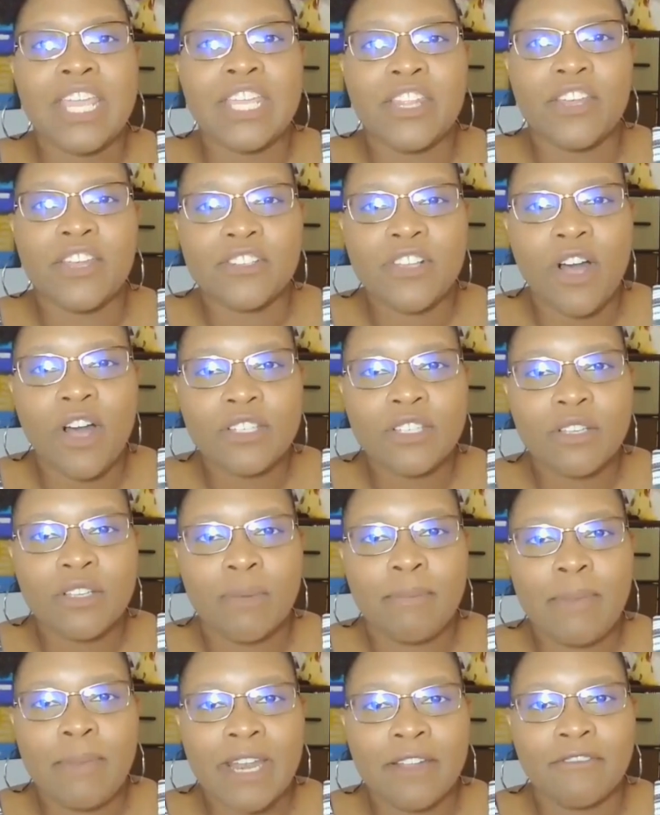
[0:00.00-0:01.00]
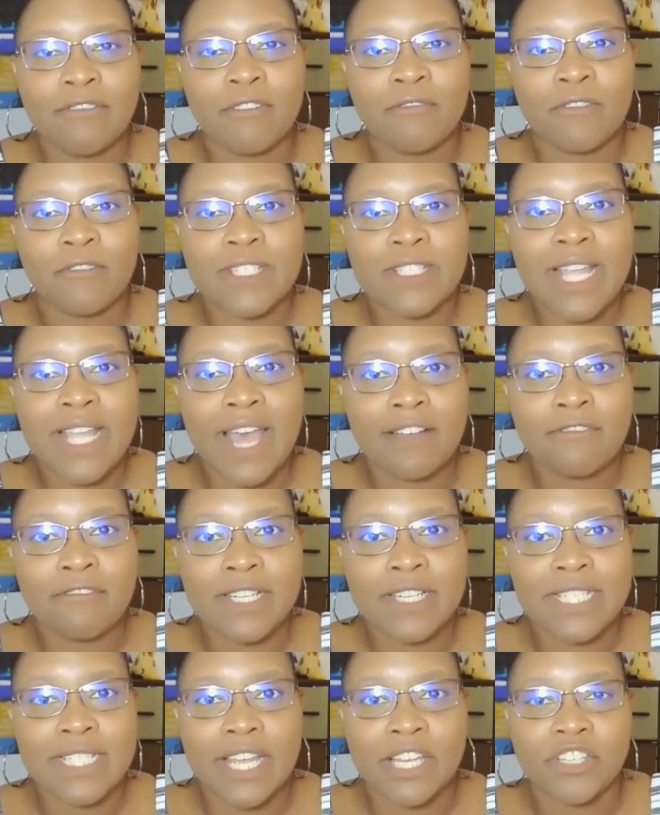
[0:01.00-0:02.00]
There's also a benefit for staff
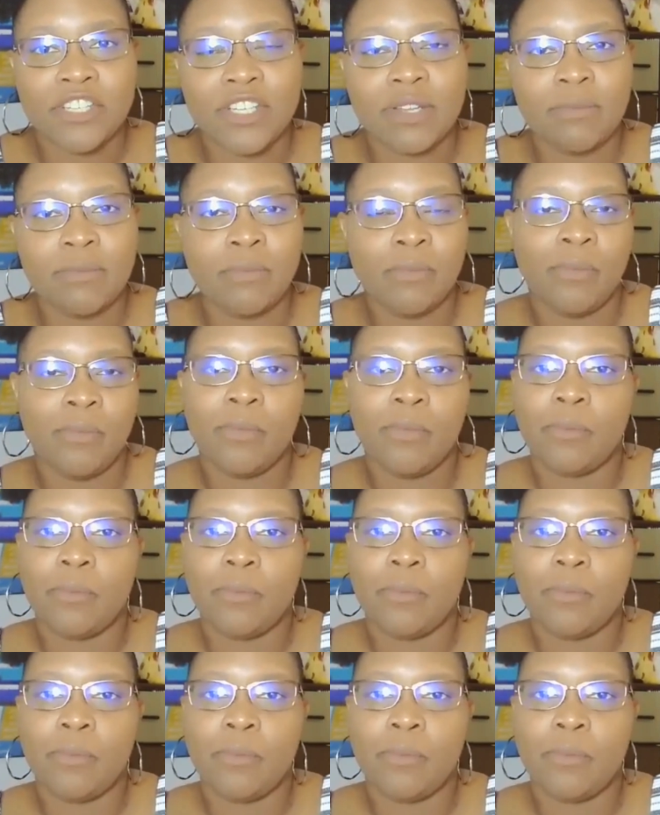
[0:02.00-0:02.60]
retention.